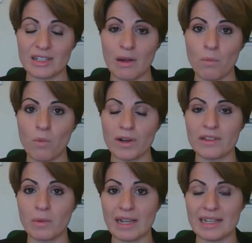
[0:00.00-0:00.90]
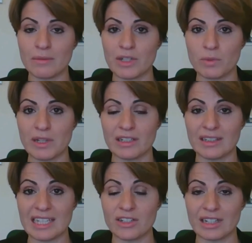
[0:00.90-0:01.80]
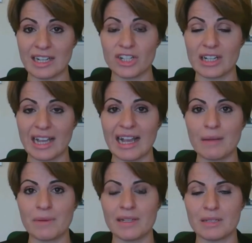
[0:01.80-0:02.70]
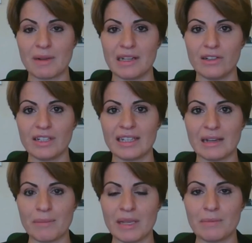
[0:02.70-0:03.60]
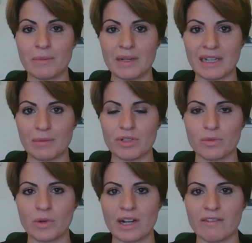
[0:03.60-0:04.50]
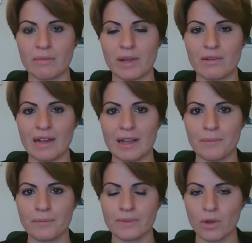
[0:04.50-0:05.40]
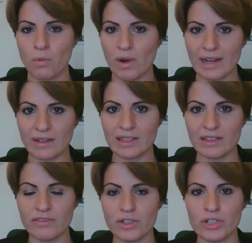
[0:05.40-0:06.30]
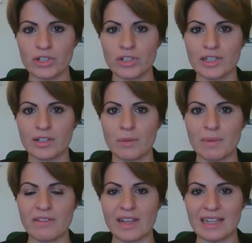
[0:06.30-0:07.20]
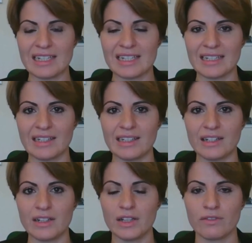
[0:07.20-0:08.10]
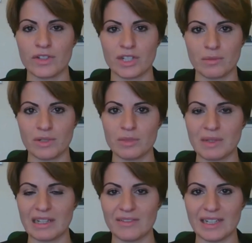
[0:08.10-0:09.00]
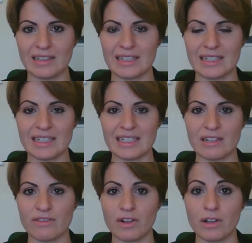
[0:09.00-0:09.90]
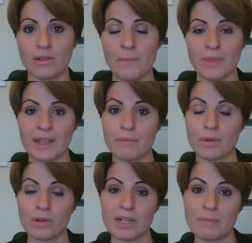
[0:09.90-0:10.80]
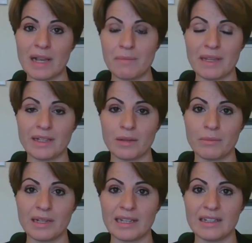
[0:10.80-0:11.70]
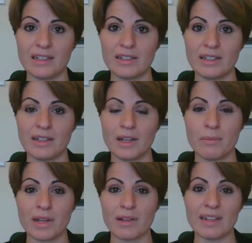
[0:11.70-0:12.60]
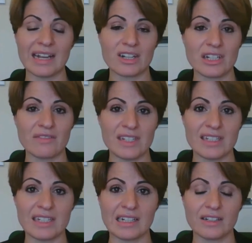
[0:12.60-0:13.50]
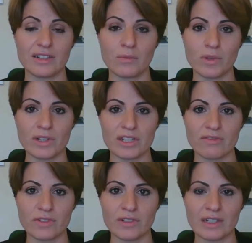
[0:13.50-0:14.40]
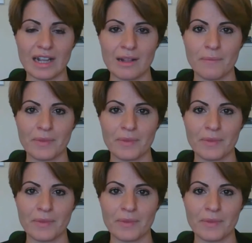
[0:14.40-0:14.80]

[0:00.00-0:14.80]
one of the ways in which this could actually happen is by looking at people being able to work remotely. Why not in the future? Could it not be fairly standard for someone to be living in the city of Hull, employed by a big company in London, but only actually visiting London once a fortnight?